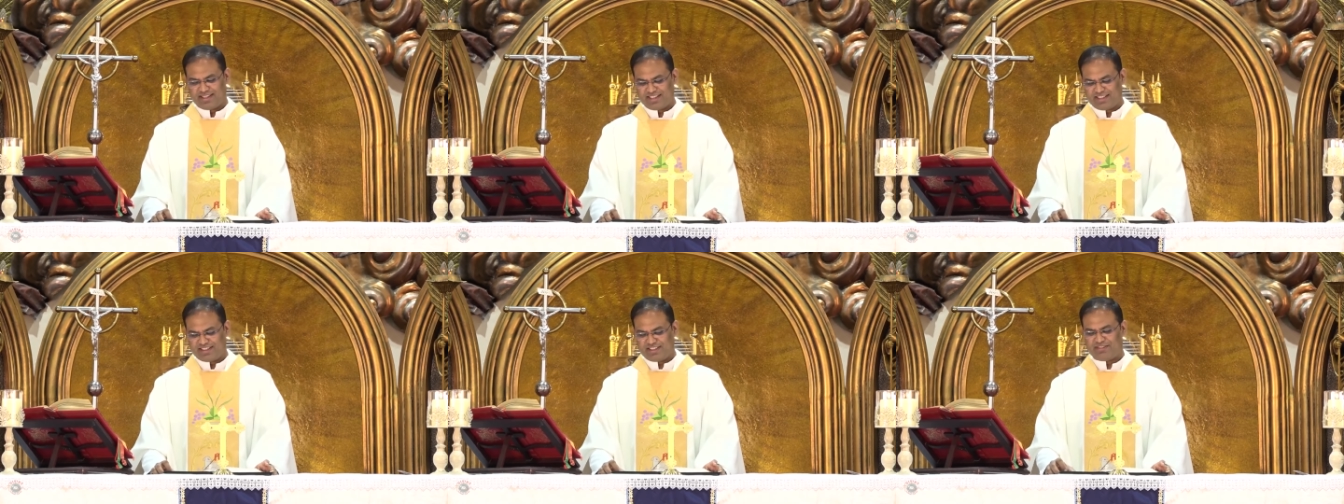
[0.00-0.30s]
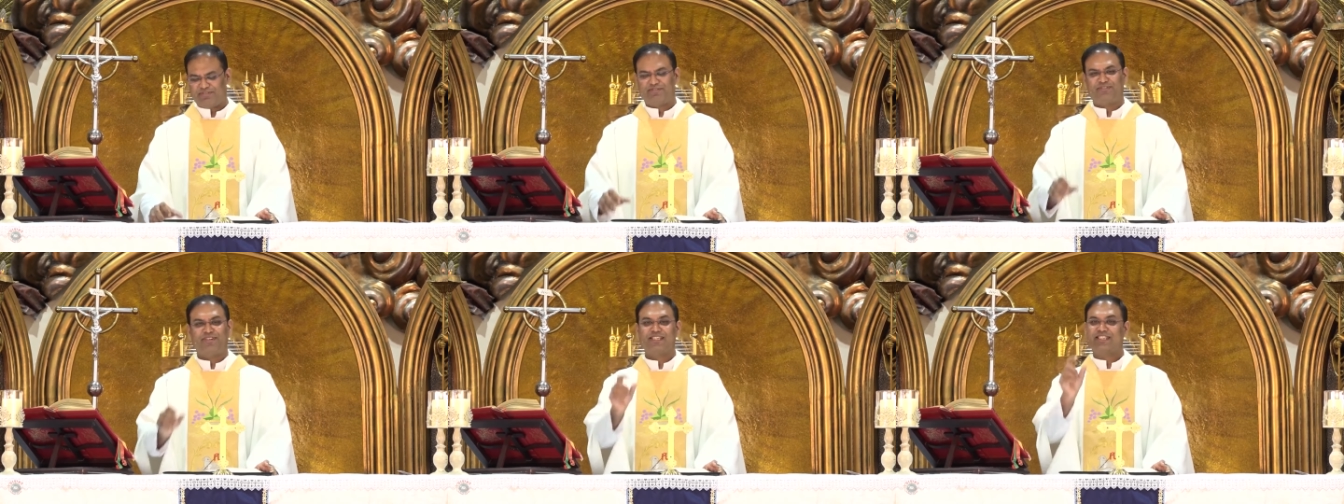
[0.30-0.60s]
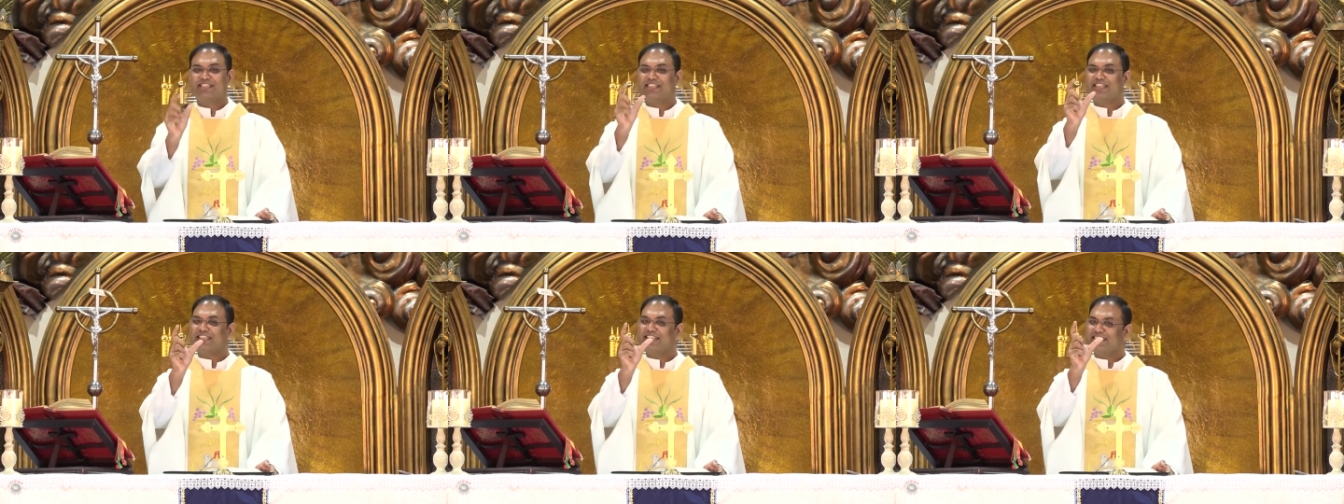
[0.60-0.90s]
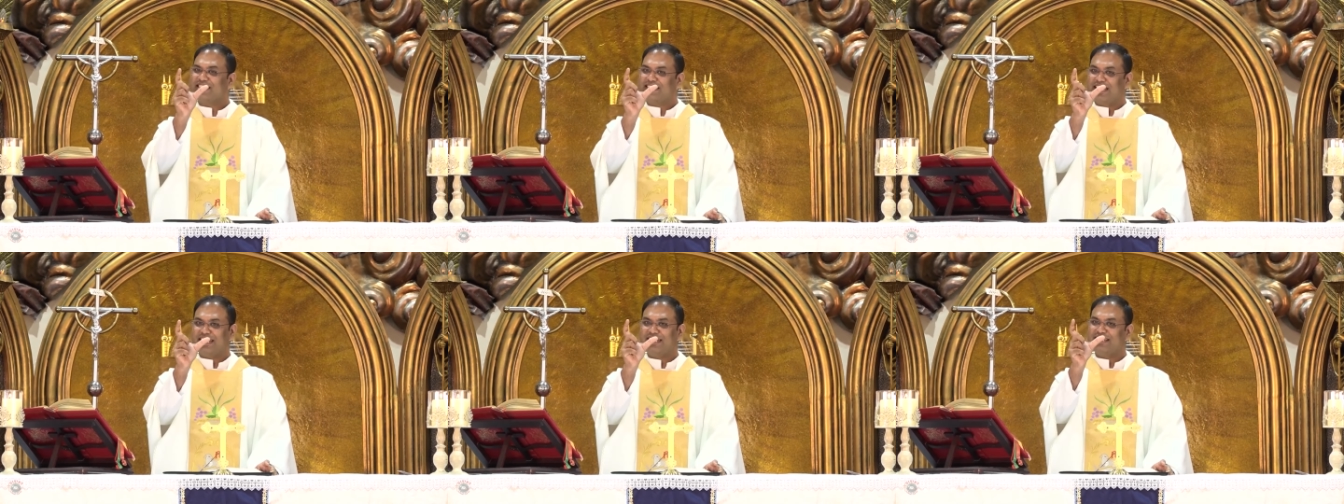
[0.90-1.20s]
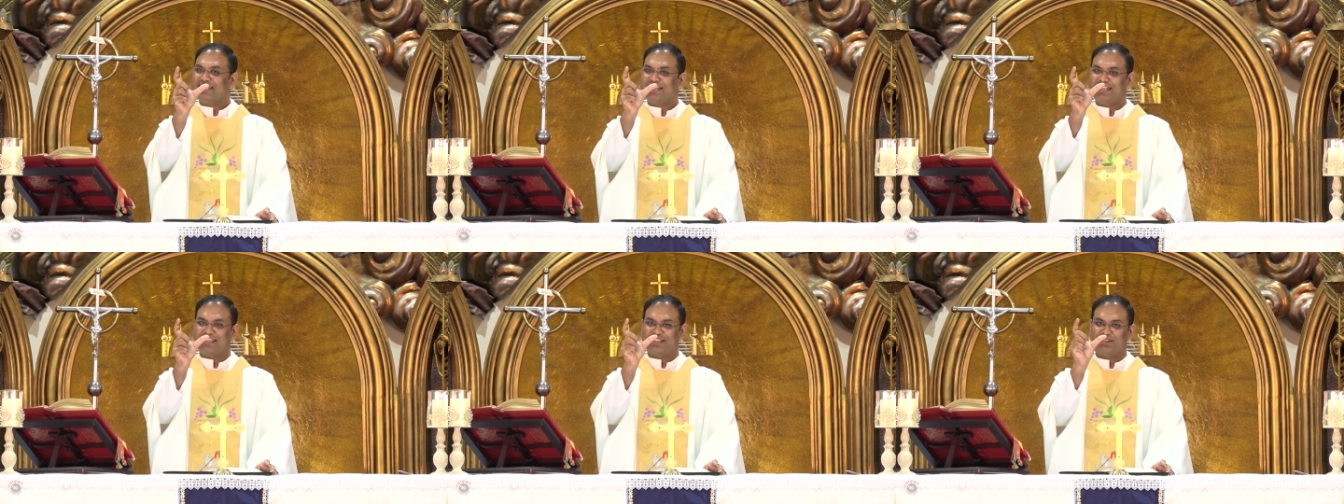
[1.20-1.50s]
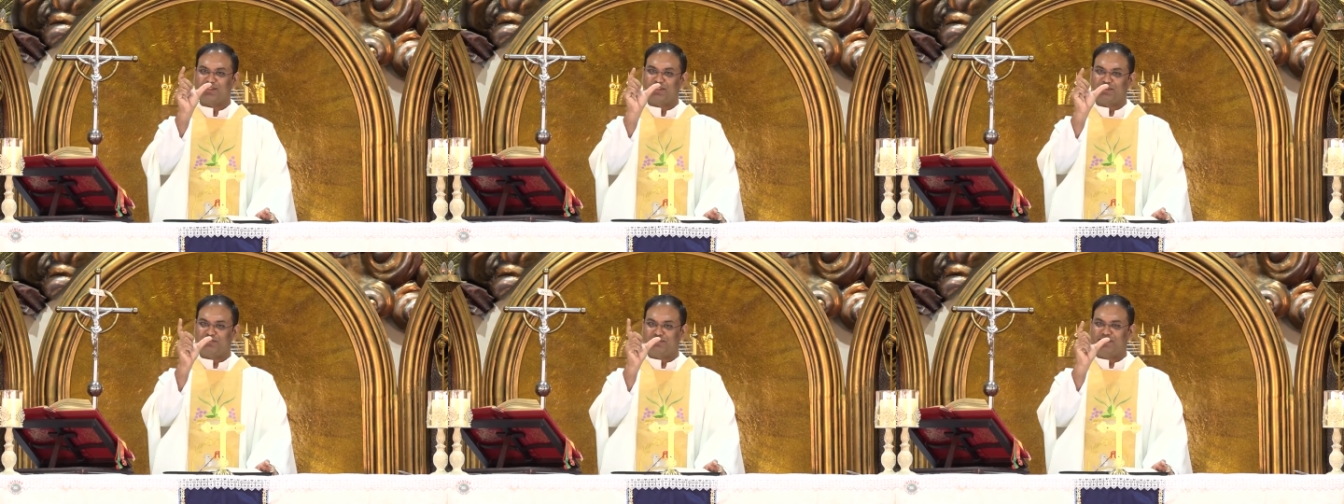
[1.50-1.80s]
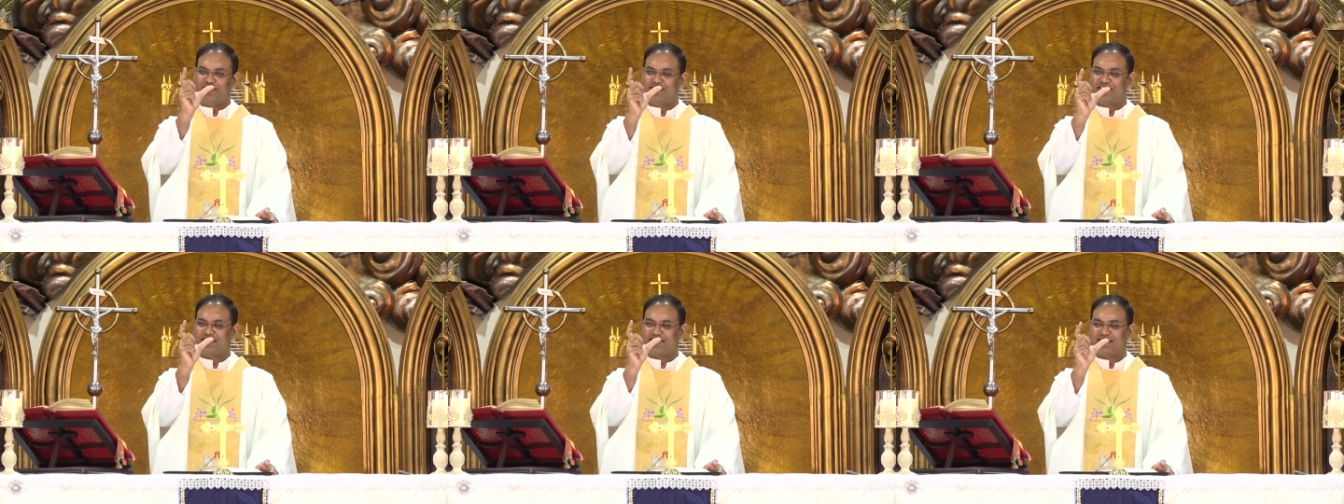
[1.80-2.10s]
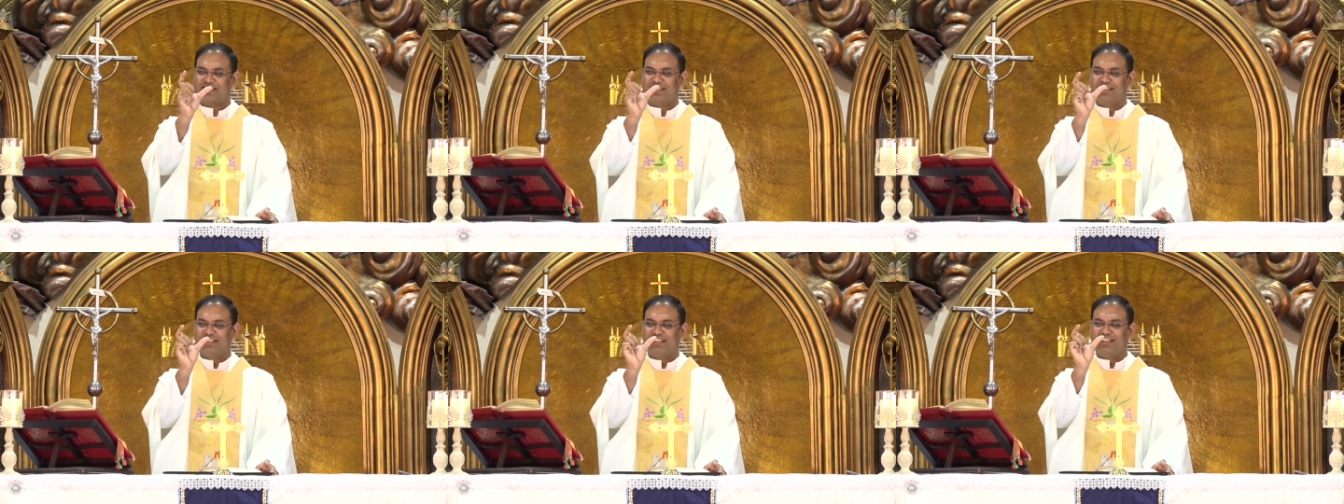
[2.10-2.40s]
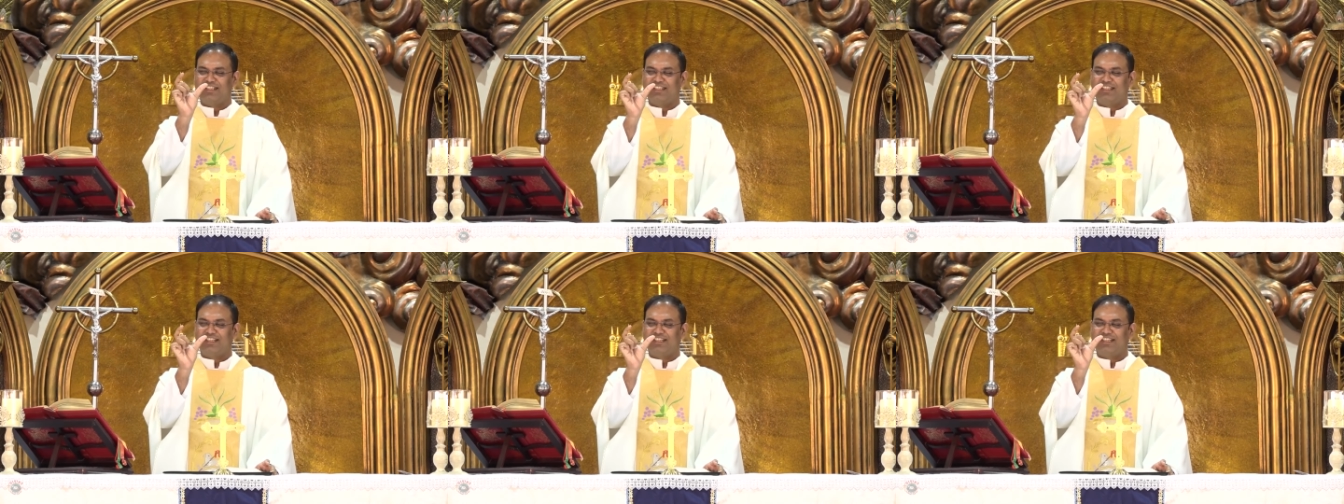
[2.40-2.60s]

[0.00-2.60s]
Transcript: And the first sentence or the first